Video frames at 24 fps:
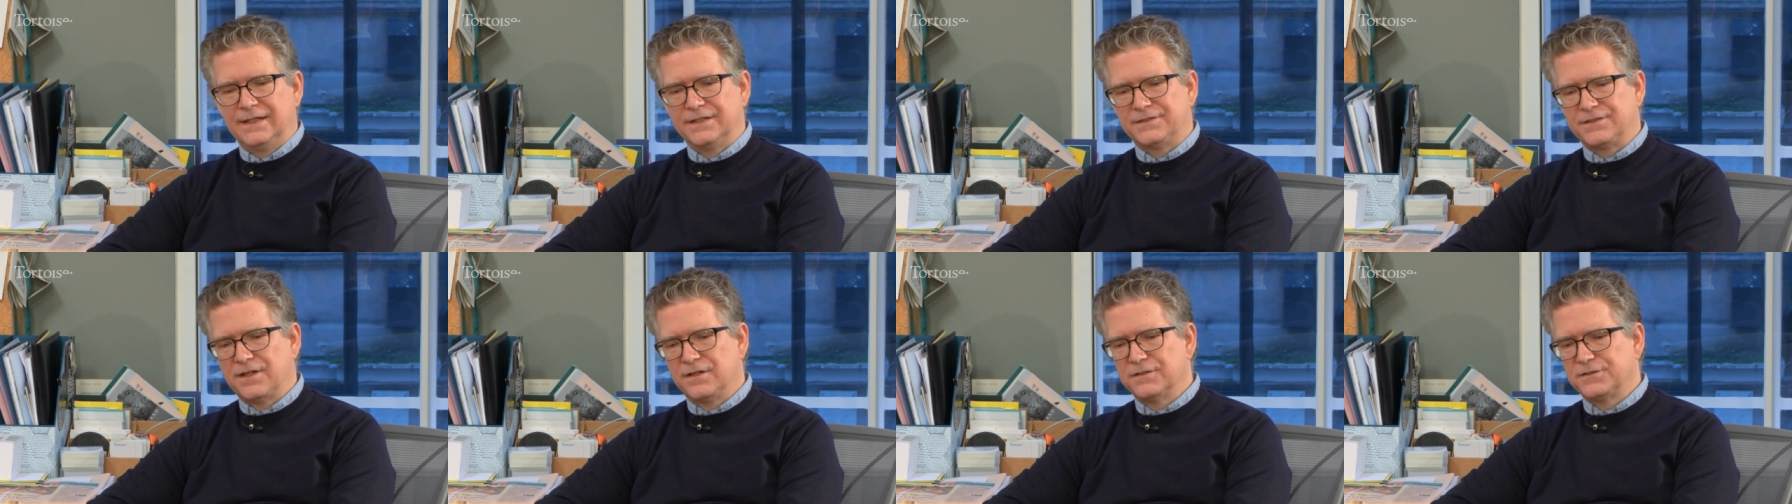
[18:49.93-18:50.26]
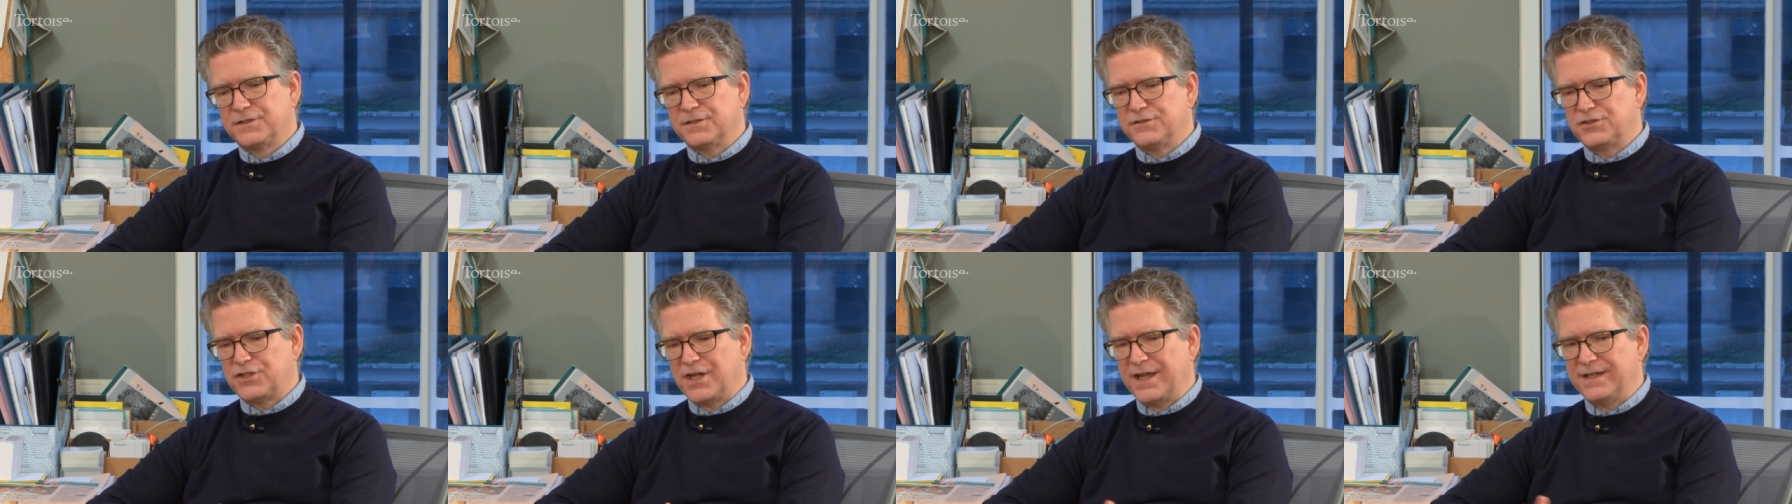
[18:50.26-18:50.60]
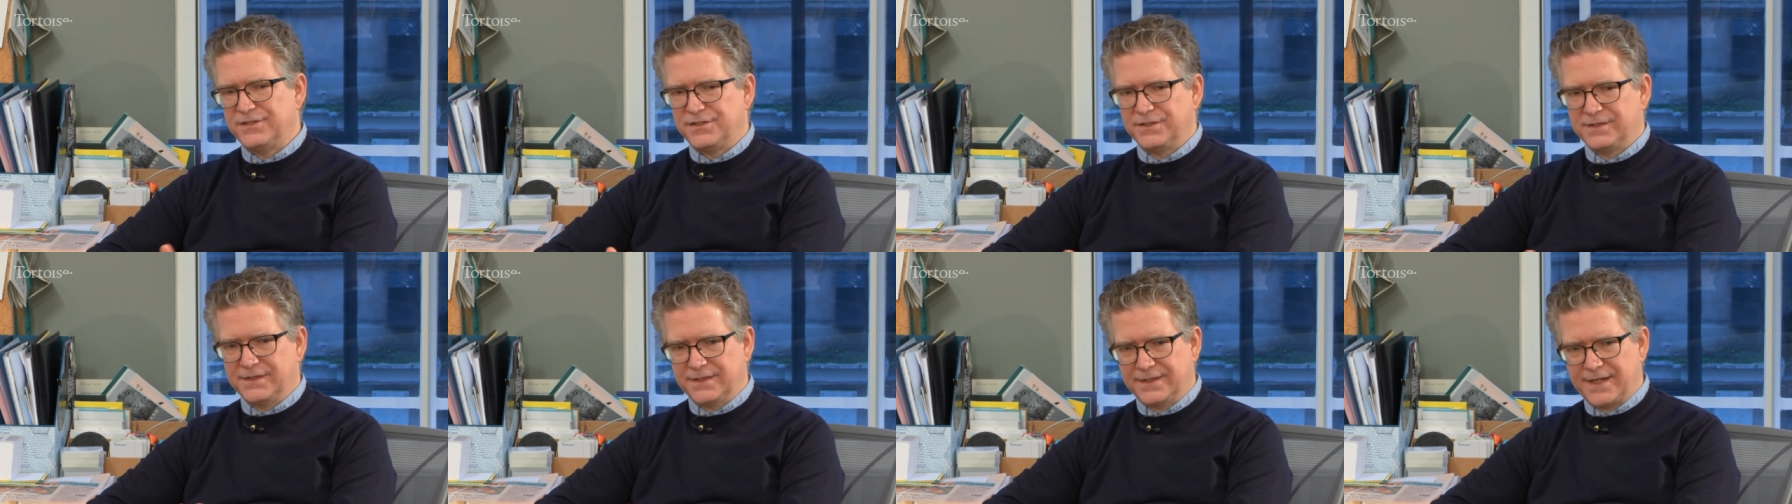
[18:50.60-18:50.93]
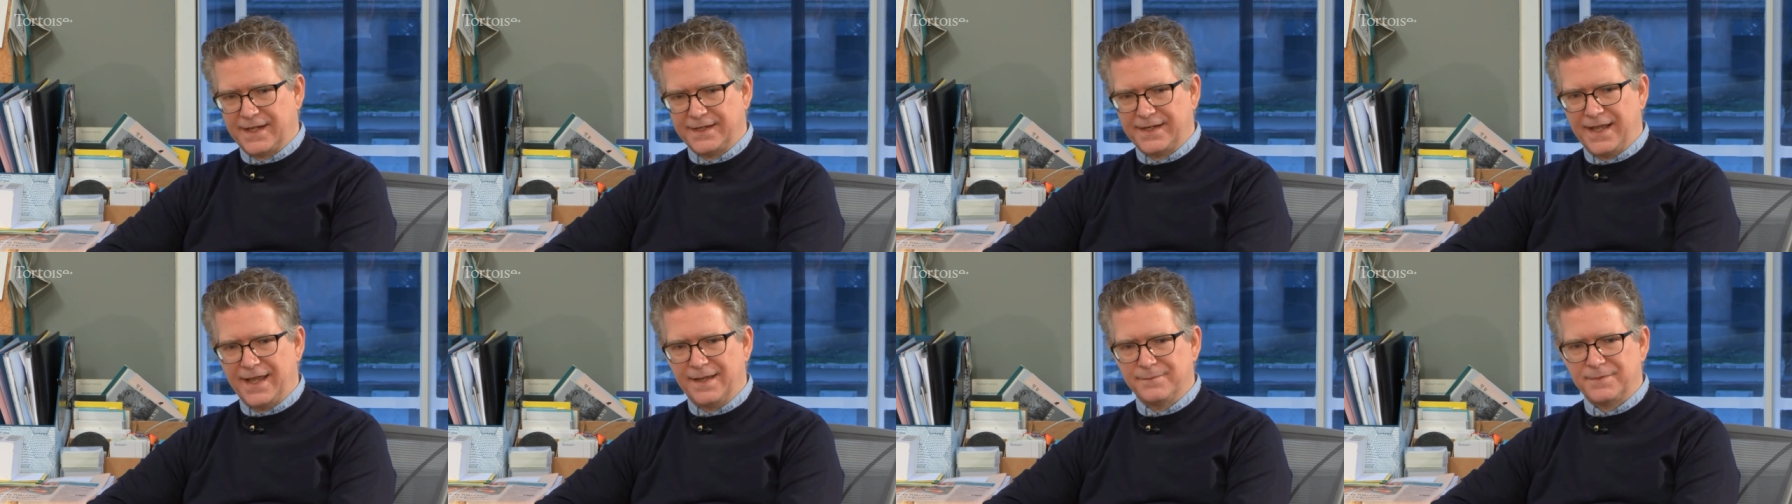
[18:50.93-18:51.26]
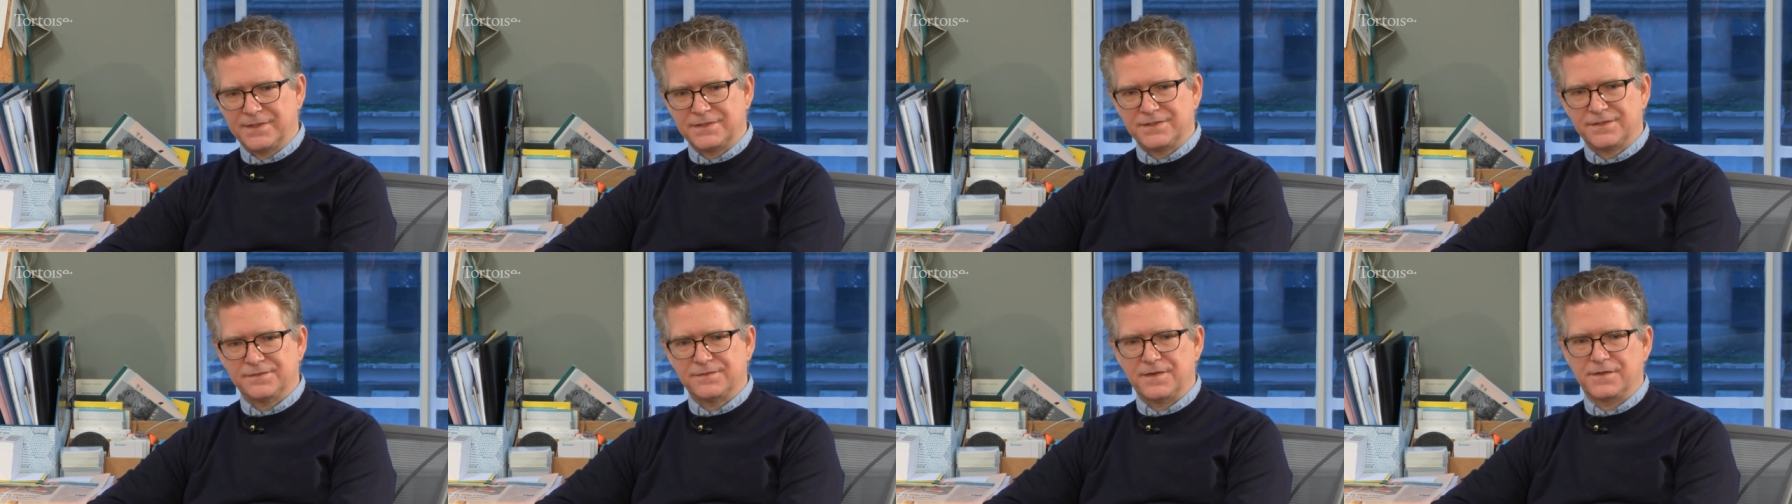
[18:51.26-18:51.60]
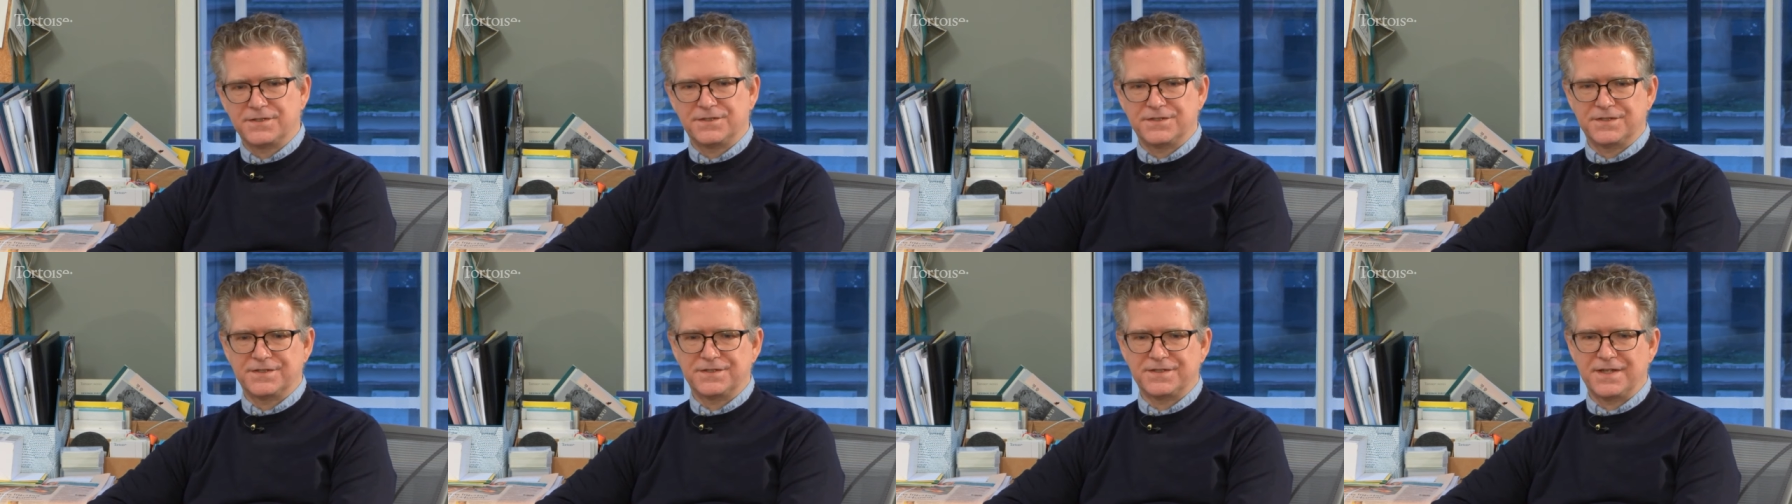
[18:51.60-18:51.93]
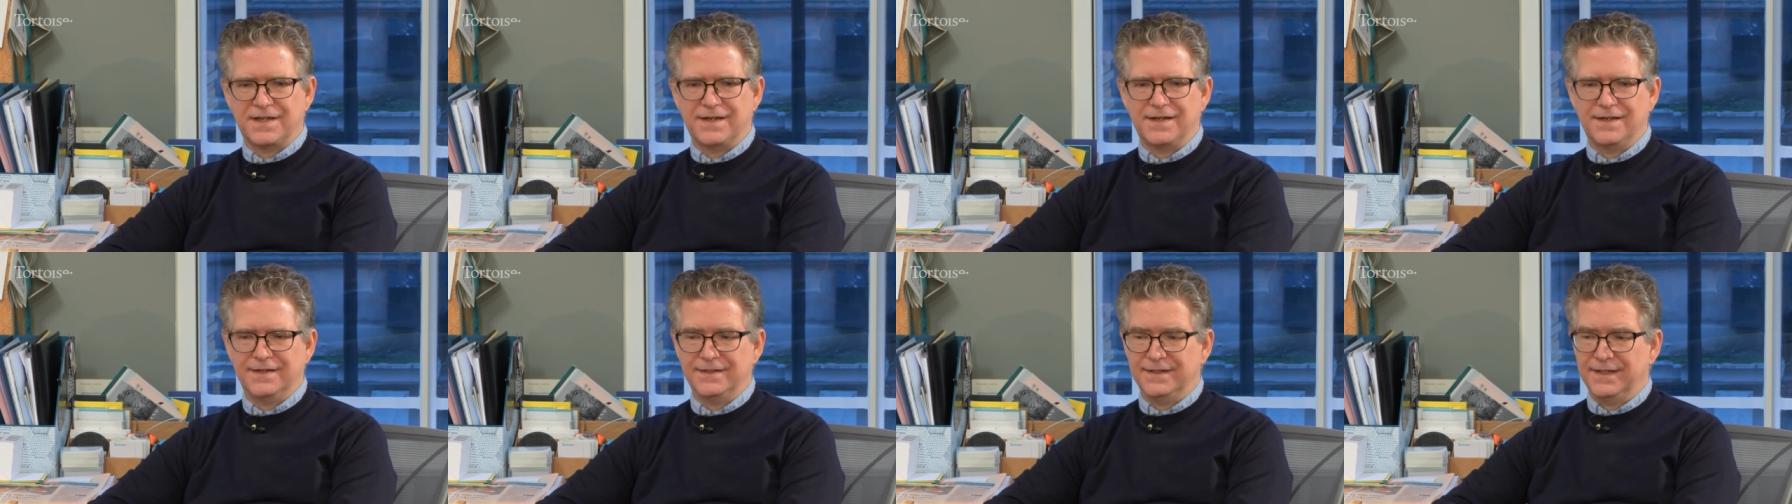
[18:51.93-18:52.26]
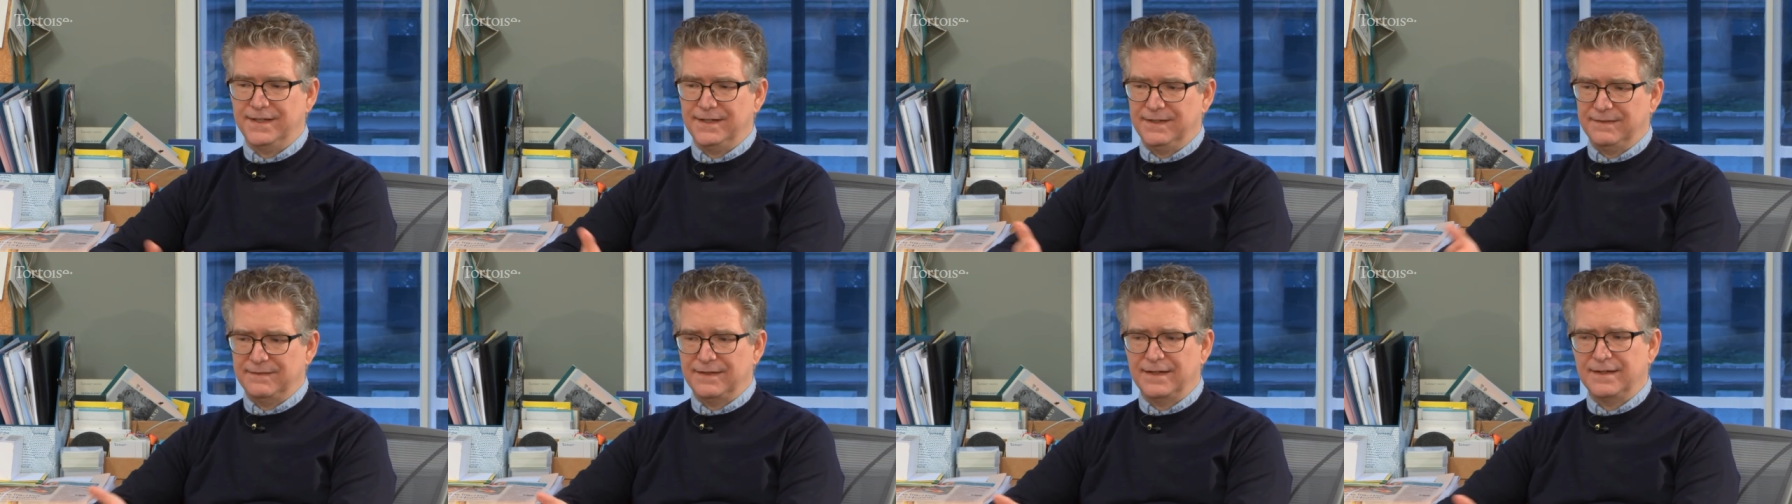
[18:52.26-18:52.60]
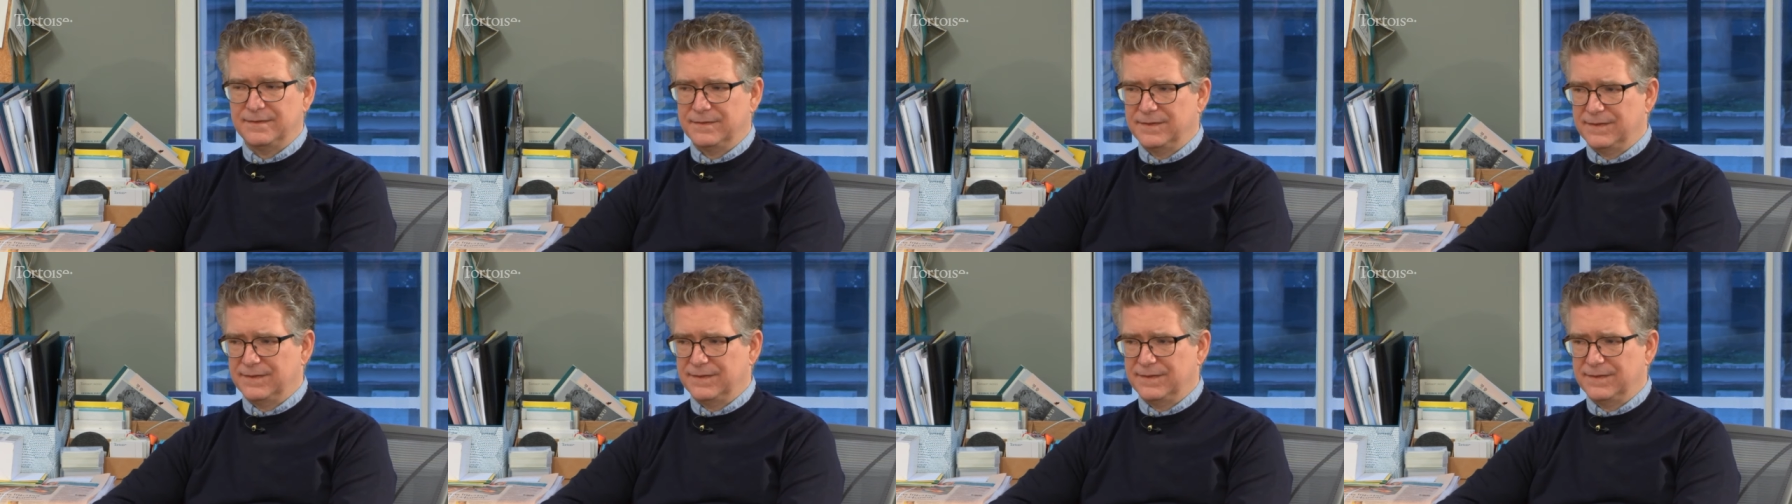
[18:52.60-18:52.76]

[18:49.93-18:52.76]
It's also changing the dynamics of our society,